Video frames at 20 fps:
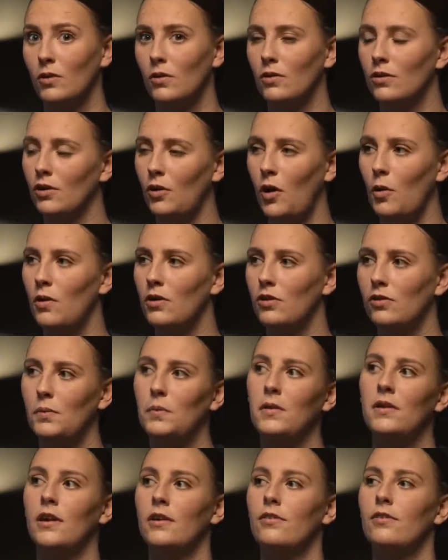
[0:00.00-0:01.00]
Or do I want to do
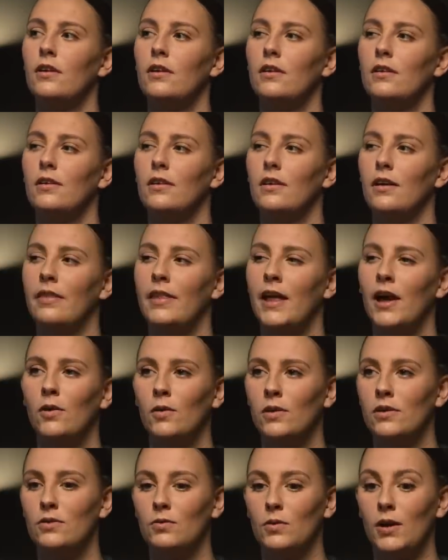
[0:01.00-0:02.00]
something different? And that
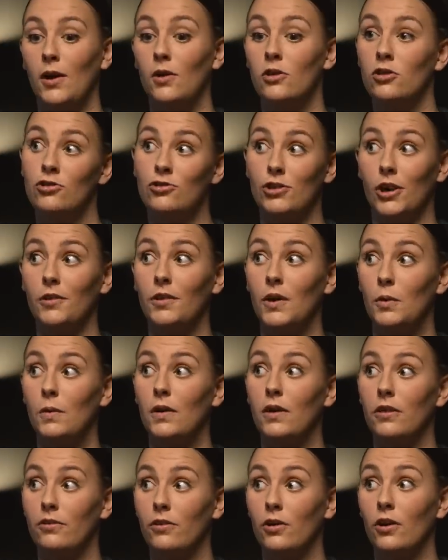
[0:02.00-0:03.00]
was what I was struggling
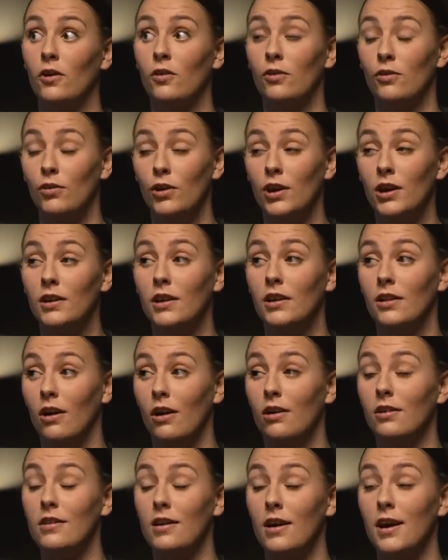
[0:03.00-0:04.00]
with for a really
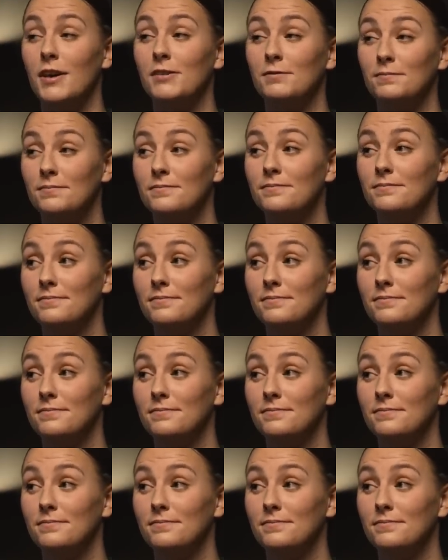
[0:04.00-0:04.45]
long time.